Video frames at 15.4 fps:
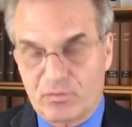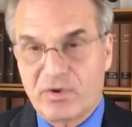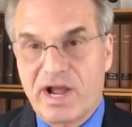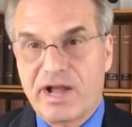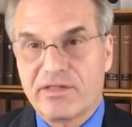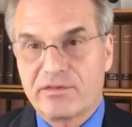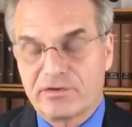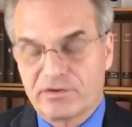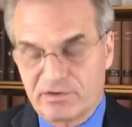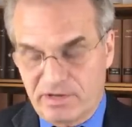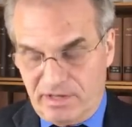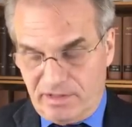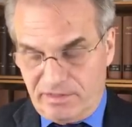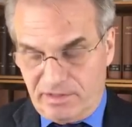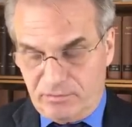rather
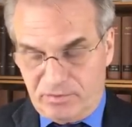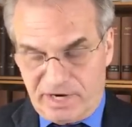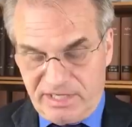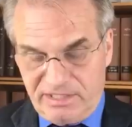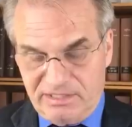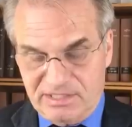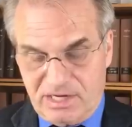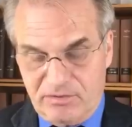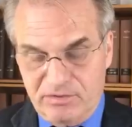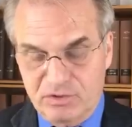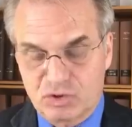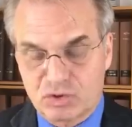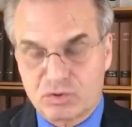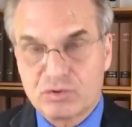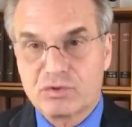than writing down the
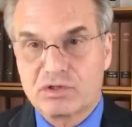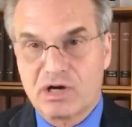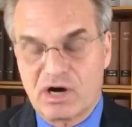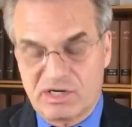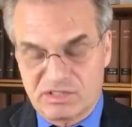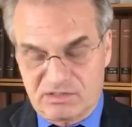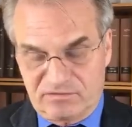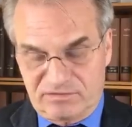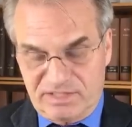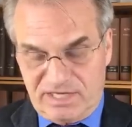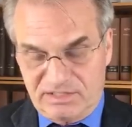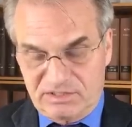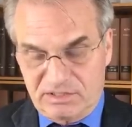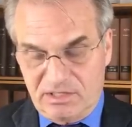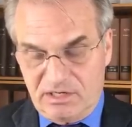true cause of
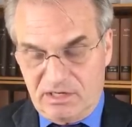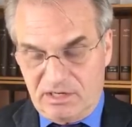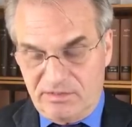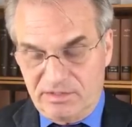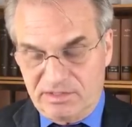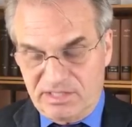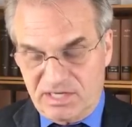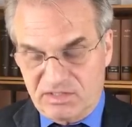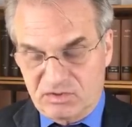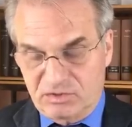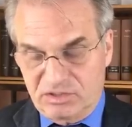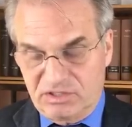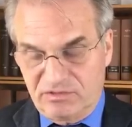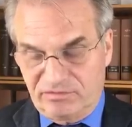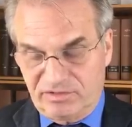death on the death
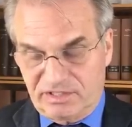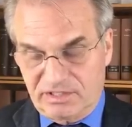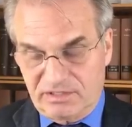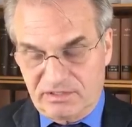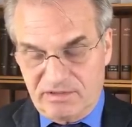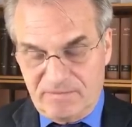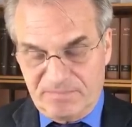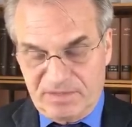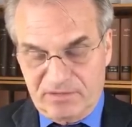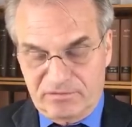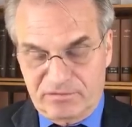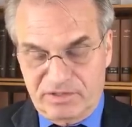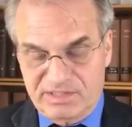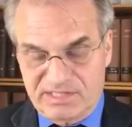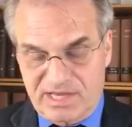certificate,
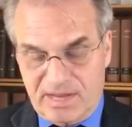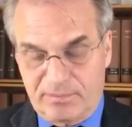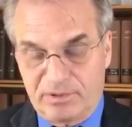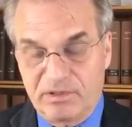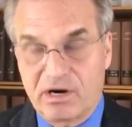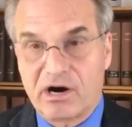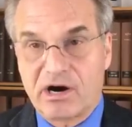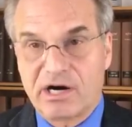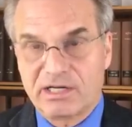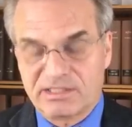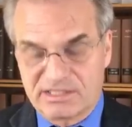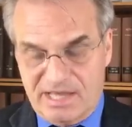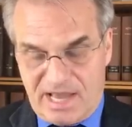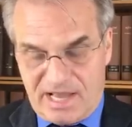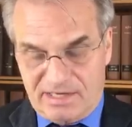for example, a heart
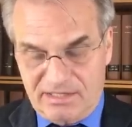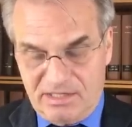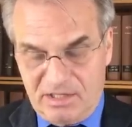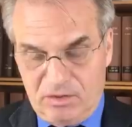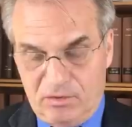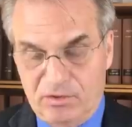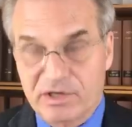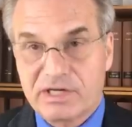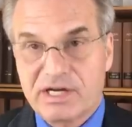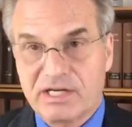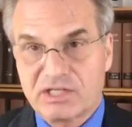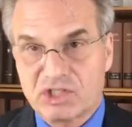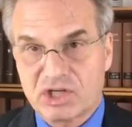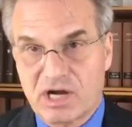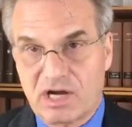attack or a
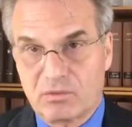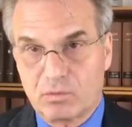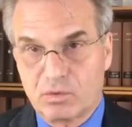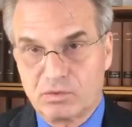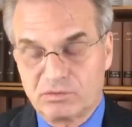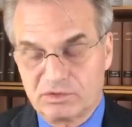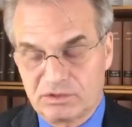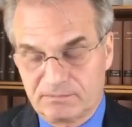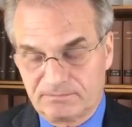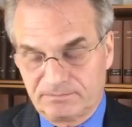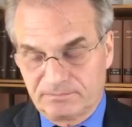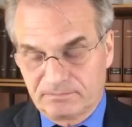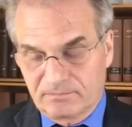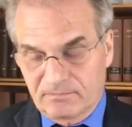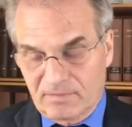gunshot wound.
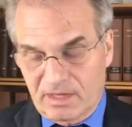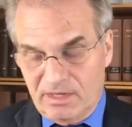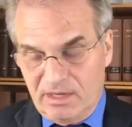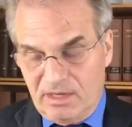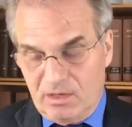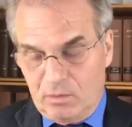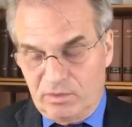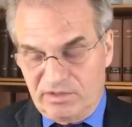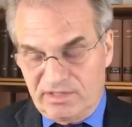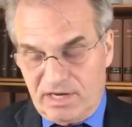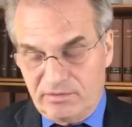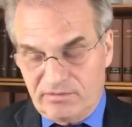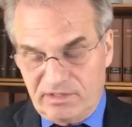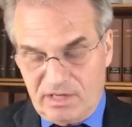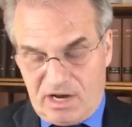
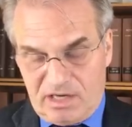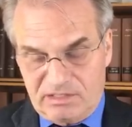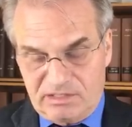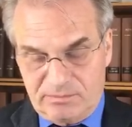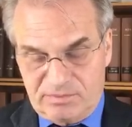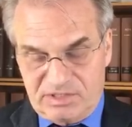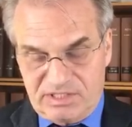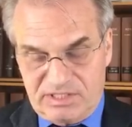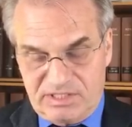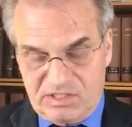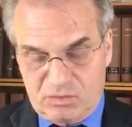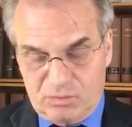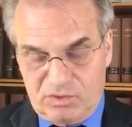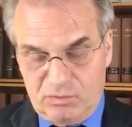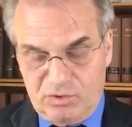Without the
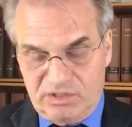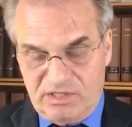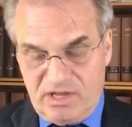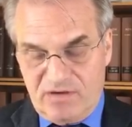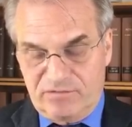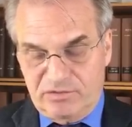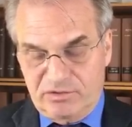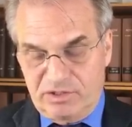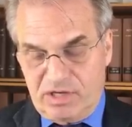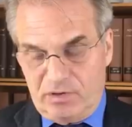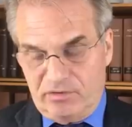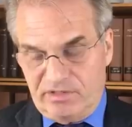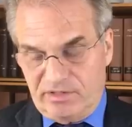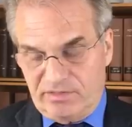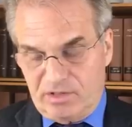autopsies, we would never
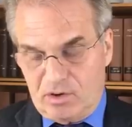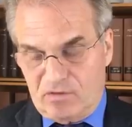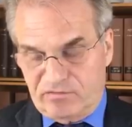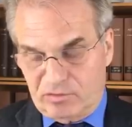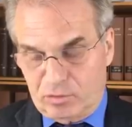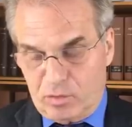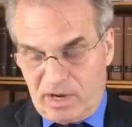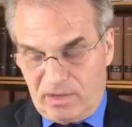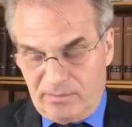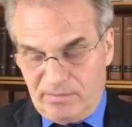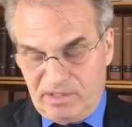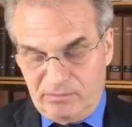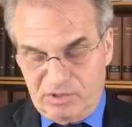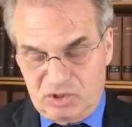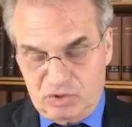know that the
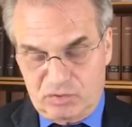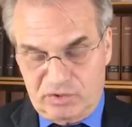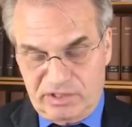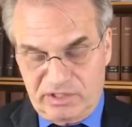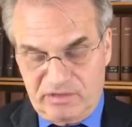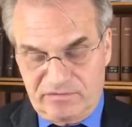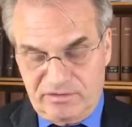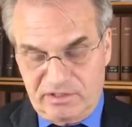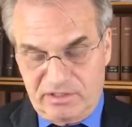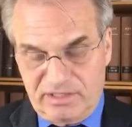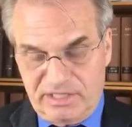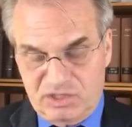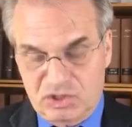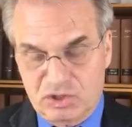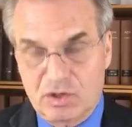overwhelming majority of the
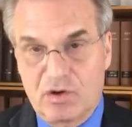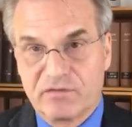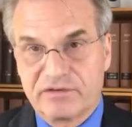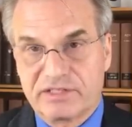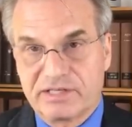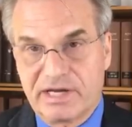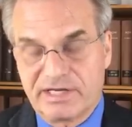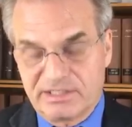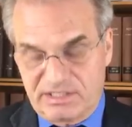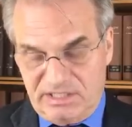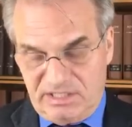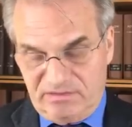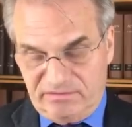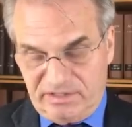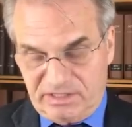alleged
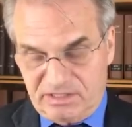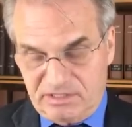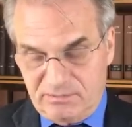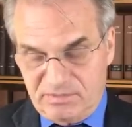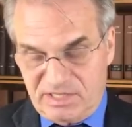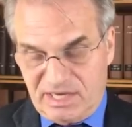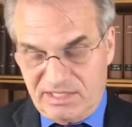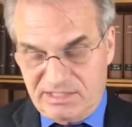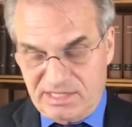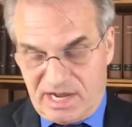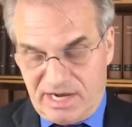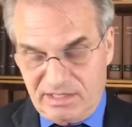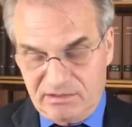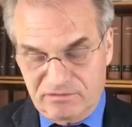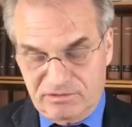COVID-19 victims had
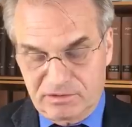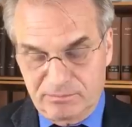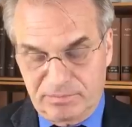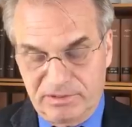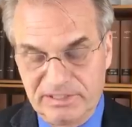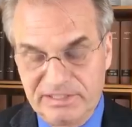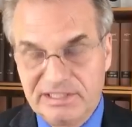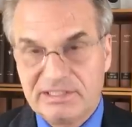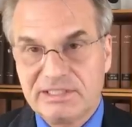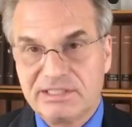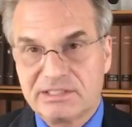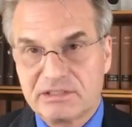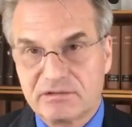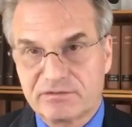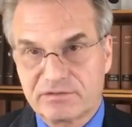died of completely
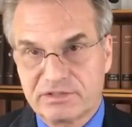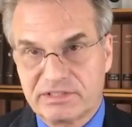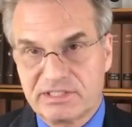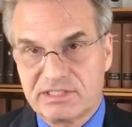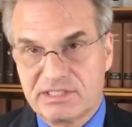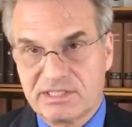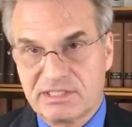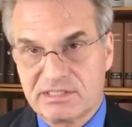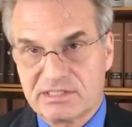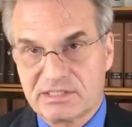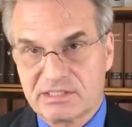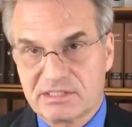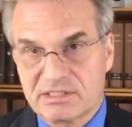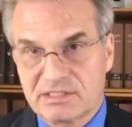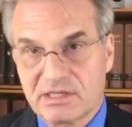different
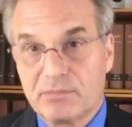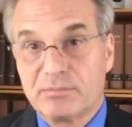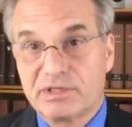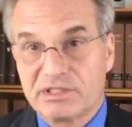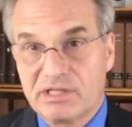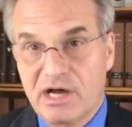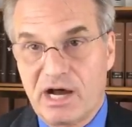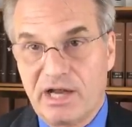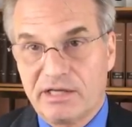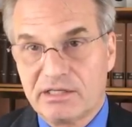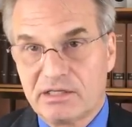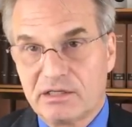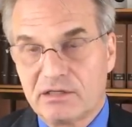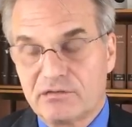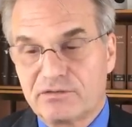diseases, but
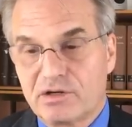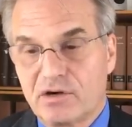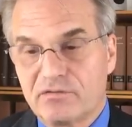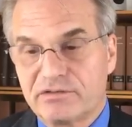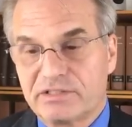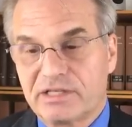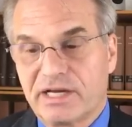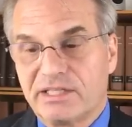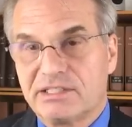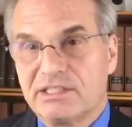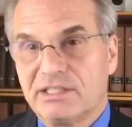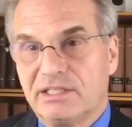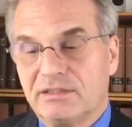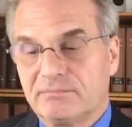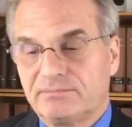not of
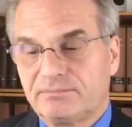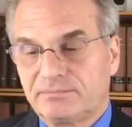COVID-19.